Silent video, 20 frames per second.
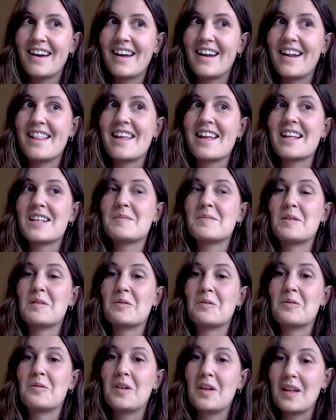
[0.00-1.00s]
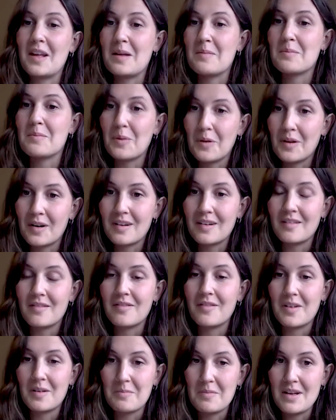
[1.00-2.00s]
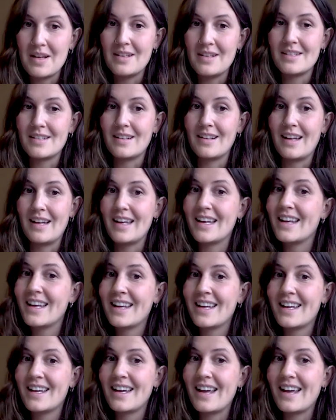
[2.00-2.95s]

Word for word: And I think it's been really important for me to like